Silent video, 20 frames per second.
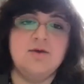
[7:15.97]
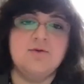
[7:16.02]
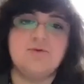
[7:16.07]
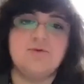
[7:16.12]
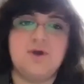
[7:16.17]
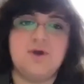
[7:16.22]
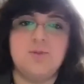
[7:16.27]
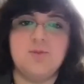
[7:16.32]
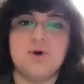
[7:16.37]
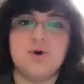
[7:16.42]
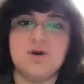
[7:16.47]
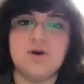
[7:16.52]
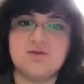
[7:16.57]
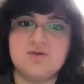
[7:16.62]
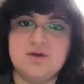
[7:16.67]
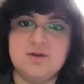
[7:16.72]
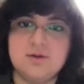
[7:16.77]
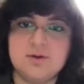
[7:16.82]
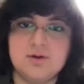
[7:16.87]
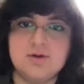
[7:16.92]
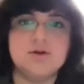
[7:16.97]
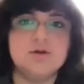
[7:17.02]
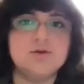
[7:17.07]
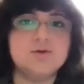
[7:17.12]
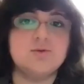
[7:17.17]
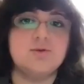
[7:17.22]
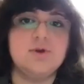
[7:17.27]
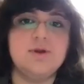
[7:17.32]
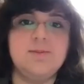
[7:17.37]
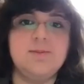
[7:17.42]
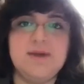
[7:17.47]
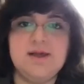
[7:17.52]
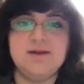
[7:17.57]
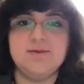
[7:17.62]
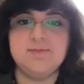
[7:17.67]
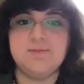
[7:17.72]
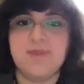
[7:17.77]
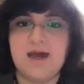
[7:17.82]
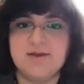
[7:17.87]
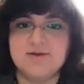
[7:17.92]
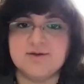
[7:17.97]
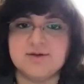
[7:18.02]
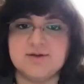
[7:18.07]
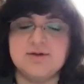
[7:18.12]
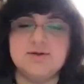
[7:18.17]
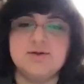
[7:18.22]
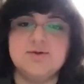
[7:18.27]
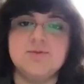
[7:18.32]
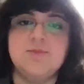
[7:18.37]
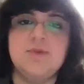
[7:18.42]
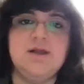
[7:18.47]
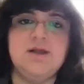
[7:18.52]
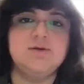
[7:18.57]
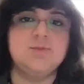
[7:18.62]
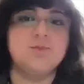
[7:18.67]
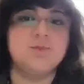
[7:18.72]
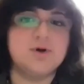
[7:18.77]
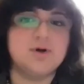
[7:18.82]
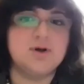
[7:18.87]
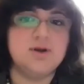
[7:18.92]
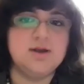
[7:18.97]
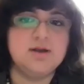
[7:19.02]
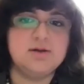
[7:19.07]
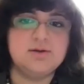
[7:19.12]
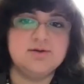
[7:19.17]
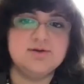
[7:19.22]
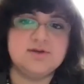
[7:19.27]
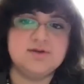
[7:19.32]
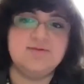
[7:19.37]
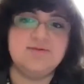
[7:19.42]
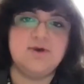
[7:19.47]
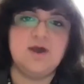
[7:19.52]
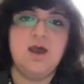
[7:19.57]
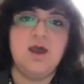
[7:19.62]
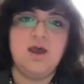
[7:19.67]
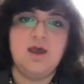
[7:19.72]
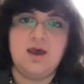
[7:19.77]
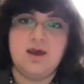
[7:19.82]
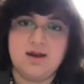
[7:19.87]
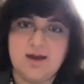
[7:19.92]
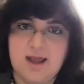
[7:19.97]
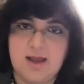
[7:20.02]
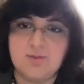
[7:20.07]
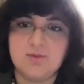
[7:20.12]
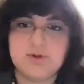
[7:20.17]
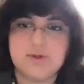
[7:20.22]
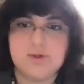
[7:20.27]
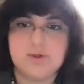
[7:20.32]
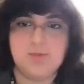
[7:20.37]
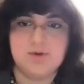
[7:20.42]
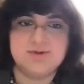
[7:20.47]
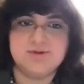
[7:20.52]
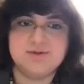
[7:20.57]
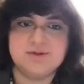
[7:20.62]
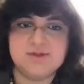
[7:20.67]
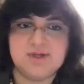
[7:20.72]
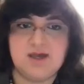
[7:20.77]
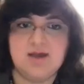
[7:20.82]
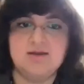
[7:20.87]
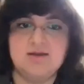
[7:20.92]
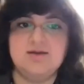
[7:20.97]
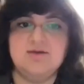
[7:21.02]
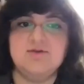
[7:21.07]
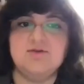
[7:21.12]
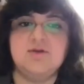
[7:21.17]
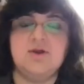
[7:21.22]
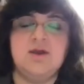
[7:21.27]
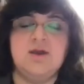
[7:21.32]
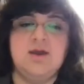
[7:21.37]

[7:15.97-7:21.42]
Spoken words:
frameworks in order to rebuild better, to build more inclusive and equitable societies